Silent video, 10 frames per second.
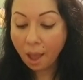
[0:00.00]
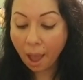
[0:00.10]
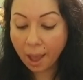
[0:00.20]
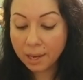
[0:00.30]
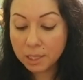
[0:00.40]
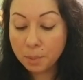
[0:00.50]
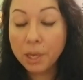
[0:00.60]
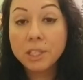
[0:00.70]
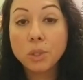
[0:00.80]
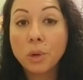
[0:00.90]
and
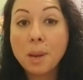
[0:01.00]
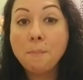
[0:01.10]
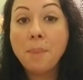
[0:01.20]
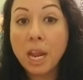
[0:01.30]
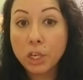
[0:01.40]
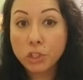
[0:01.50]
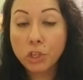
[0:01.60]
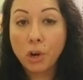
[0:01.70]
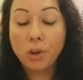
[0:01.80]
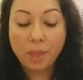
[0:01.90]
spirit is going to make
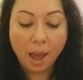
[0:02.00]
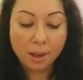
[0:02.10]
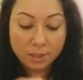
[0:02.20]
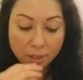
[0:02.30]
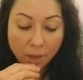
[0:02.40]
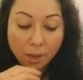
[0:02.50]
sure that